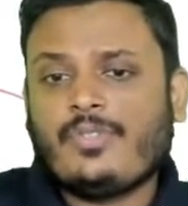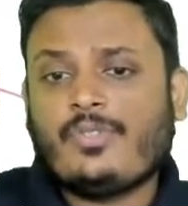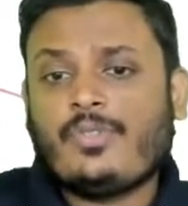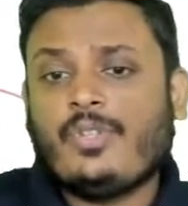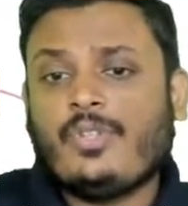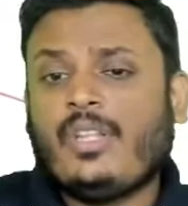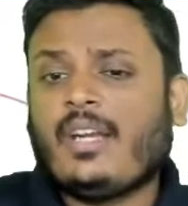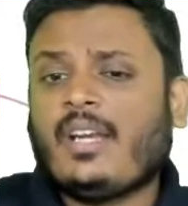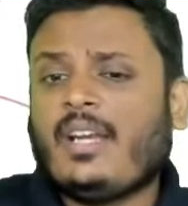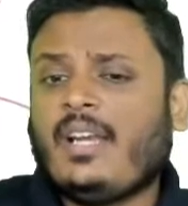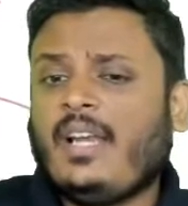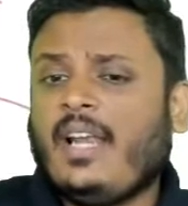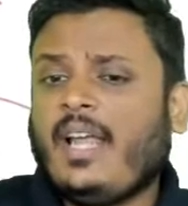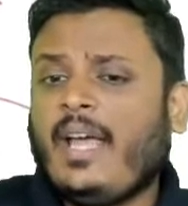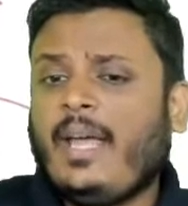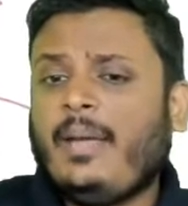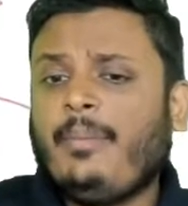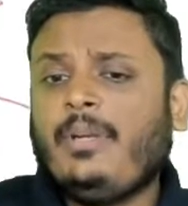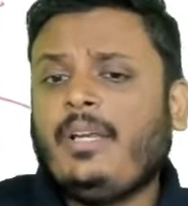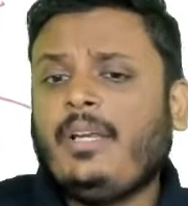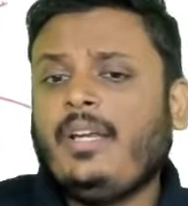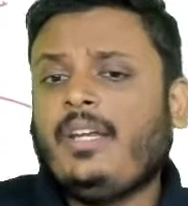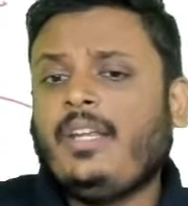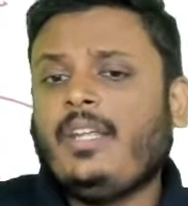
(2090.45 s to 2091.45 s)
So the
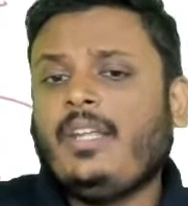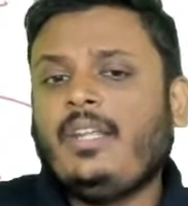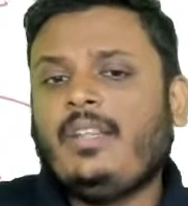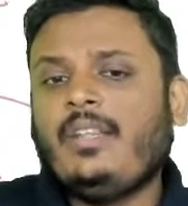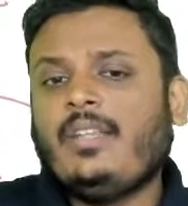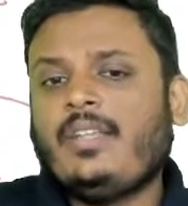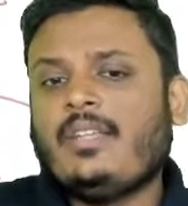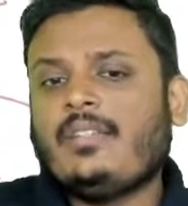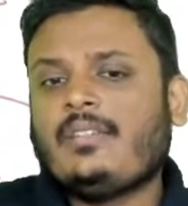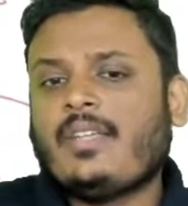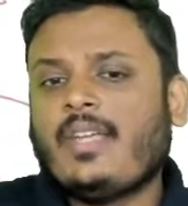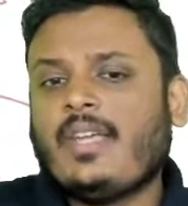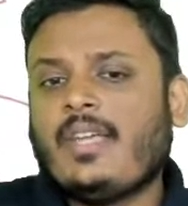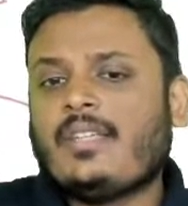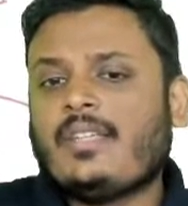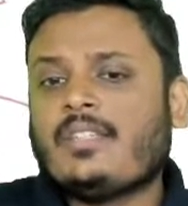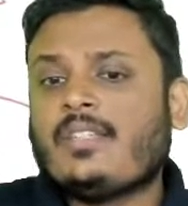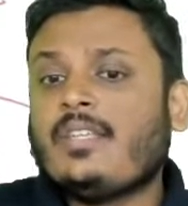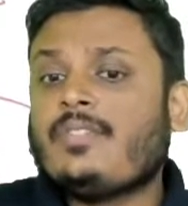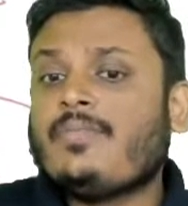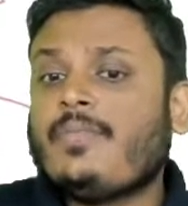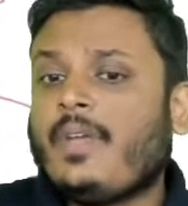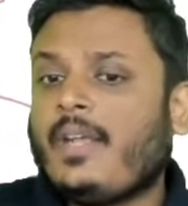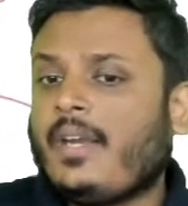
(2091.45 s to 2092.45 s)
reliability in this case
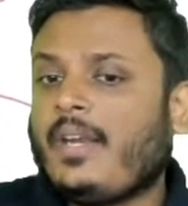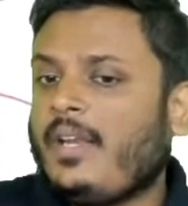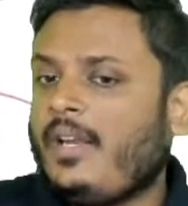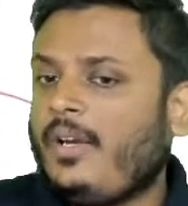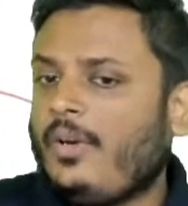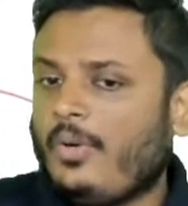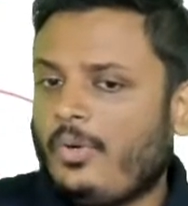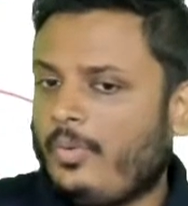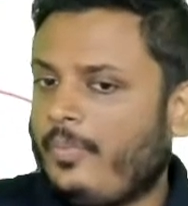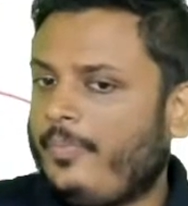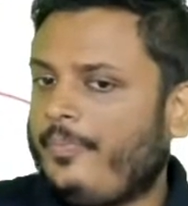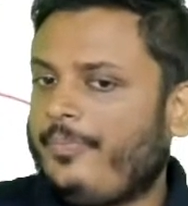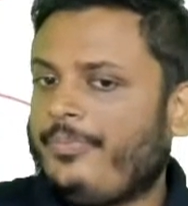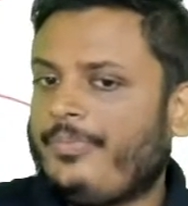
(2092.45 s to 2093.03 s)
is very low.